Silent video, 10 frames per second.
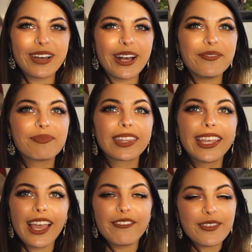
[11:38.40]
but
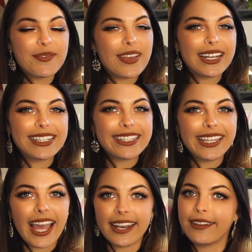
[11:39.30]
if you made it to
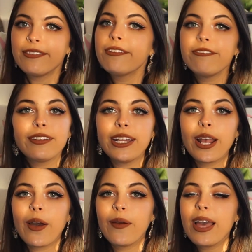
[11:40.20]
the end of the
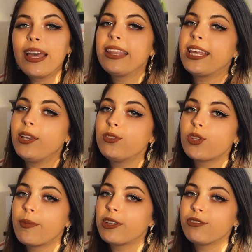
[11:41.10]
video, thank you
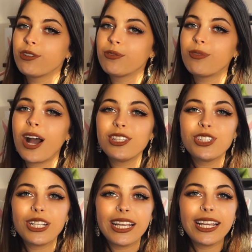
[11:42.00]
so much for
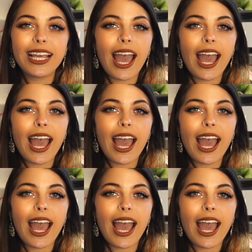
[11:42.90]
watching.